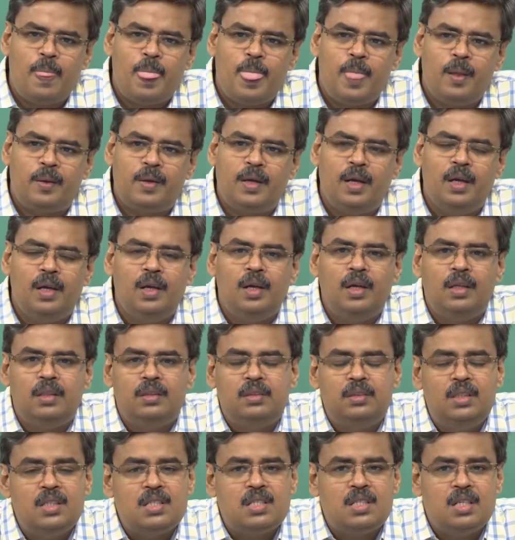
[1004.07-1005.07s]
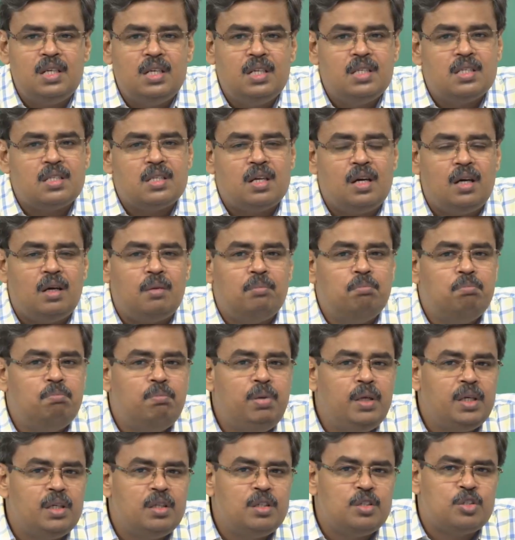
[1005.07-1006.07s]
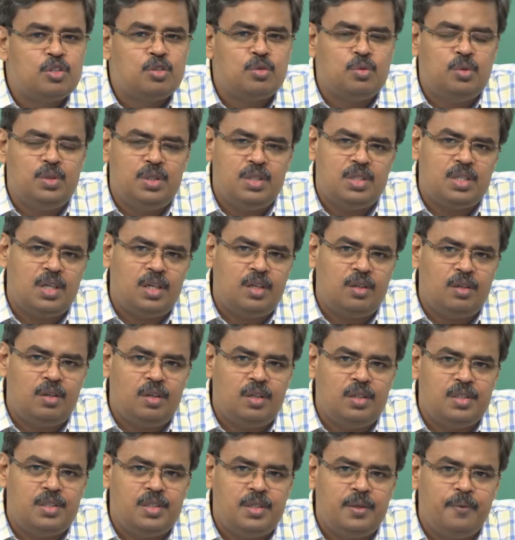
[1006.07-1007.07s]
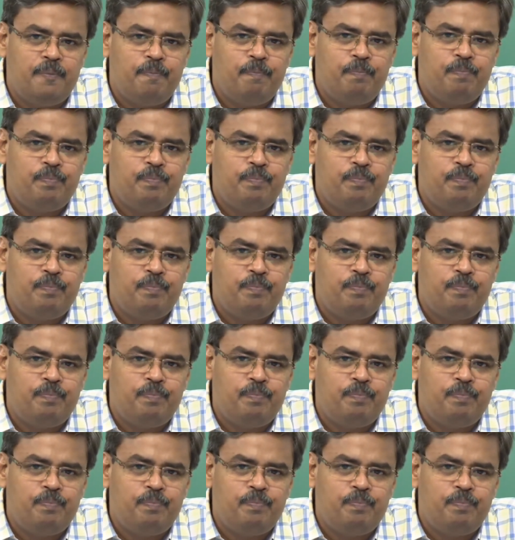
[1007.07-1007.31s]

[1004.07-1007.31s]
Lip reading: Okay. This is a big issue in psychology.